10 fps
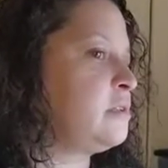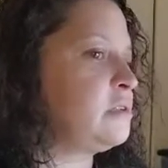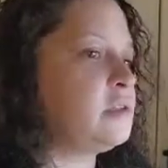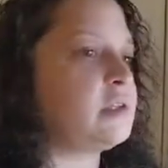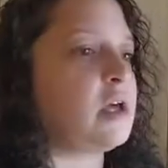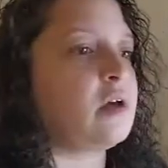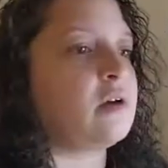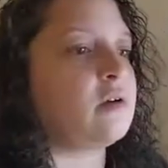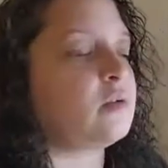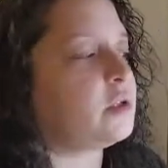So,
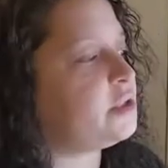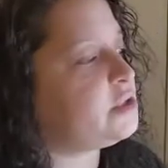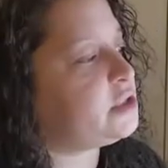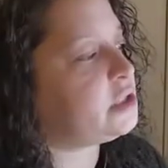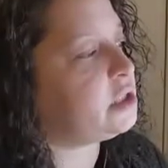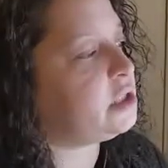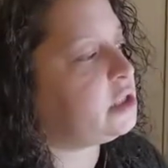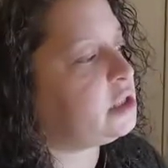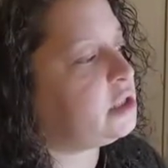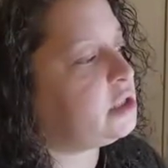let's
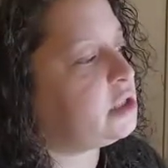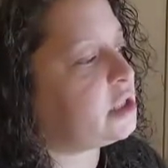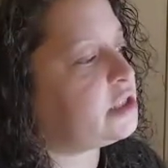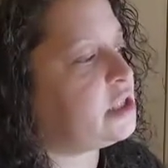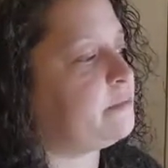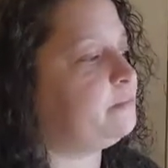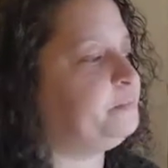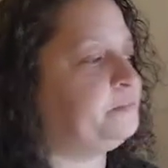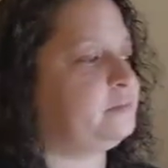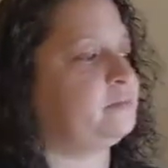see. That's it.
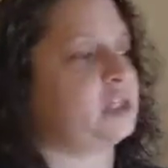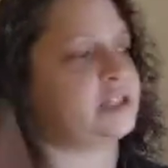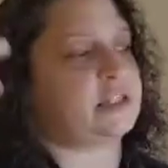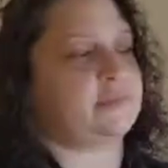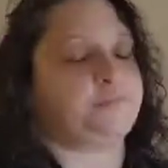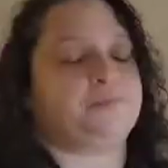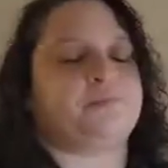That's it.